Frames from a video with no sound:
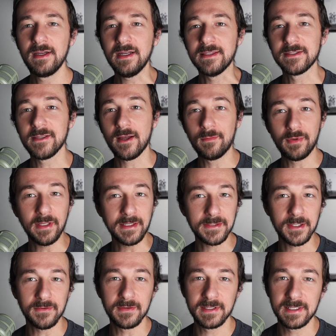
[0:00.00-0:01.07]
install Play
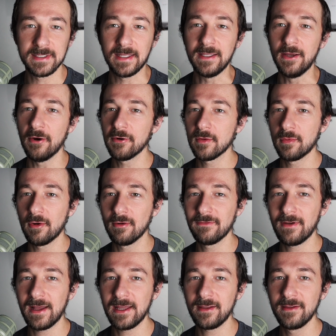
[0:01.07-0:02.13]
services on the owner
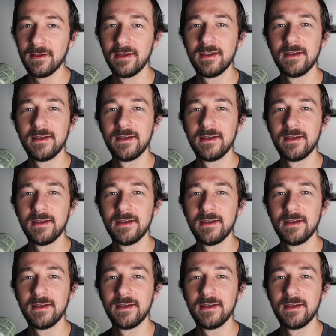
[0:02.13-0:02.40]
profile.